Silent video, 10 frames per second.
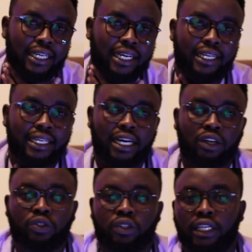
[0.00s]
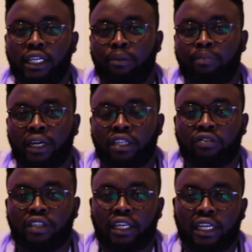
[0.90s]
and down to the inner part
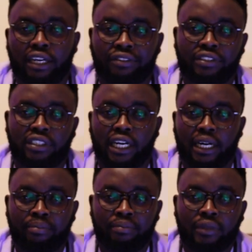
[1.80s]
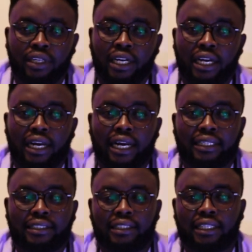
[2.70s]
of the left arm,
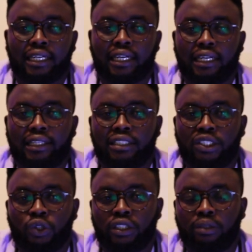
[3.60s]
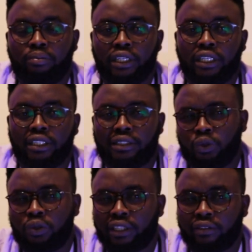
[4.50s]
lasting at least 20 minutes
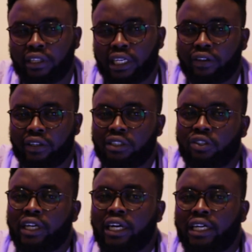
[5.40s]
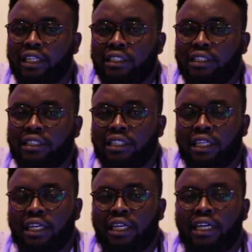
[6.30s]
to 7 hours. This occurs
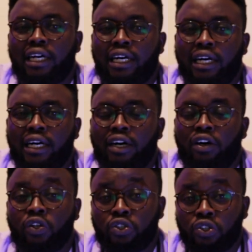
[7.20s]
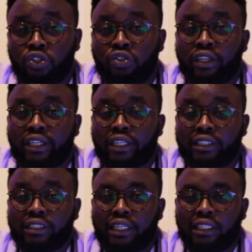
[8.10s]
also during
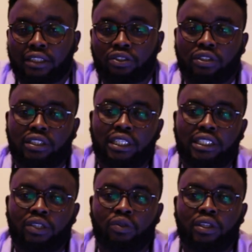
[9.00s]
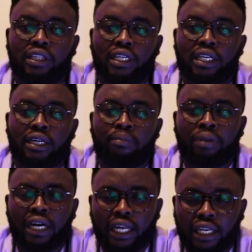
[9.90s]
rest and is associated with
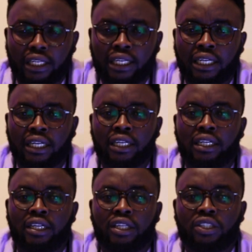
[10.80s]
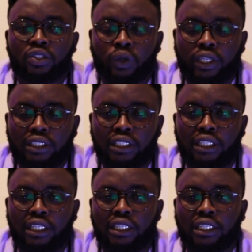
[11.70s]
pallor,
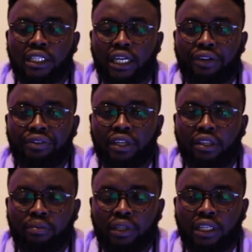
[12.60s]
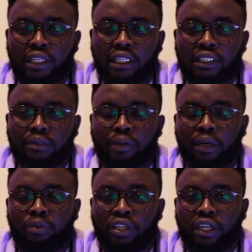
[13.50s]
sweating, arrhythmias,
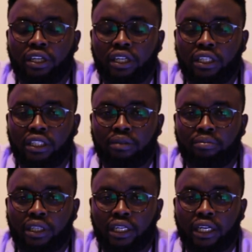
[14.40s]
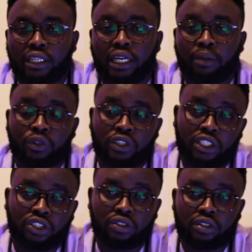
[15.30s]
pulmonary edema, and
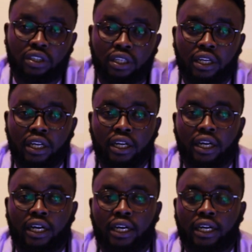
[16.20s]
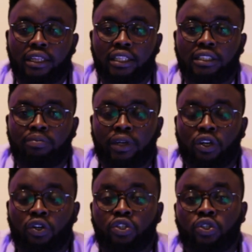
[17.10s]
hypotension. This may
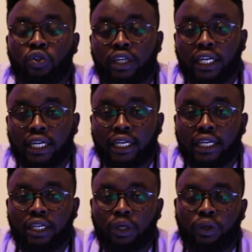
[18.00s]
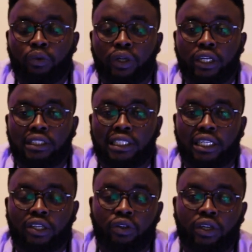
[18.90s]
also occur when one is
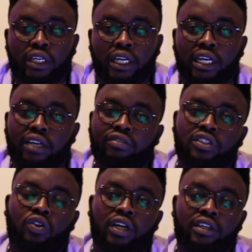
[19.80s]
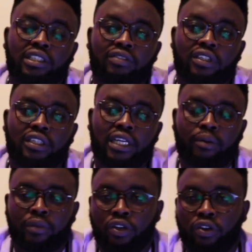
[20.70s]
undergoing any physical activity,
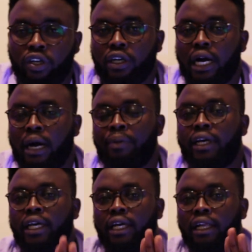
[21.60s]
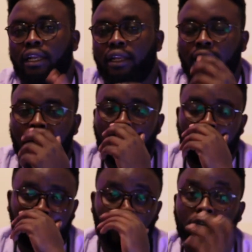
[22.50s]
can be going up a hill
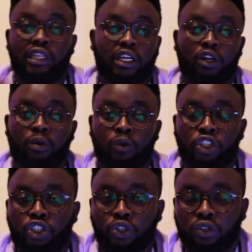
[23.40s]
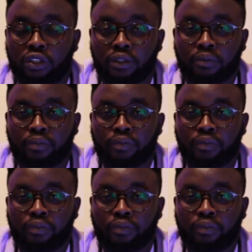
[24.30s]
or doing the normal chores.